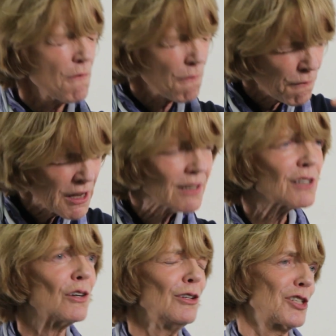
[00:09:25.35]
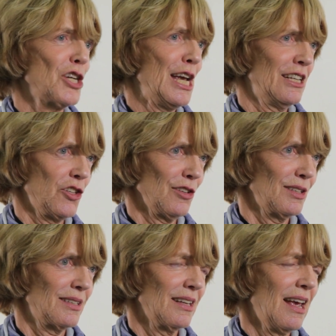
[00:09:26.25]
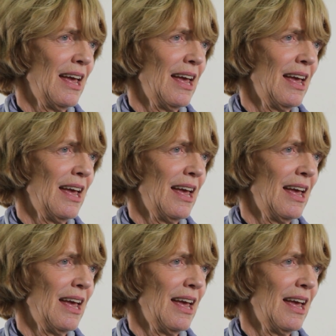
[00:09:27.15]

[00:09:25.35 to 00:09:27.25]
physical changes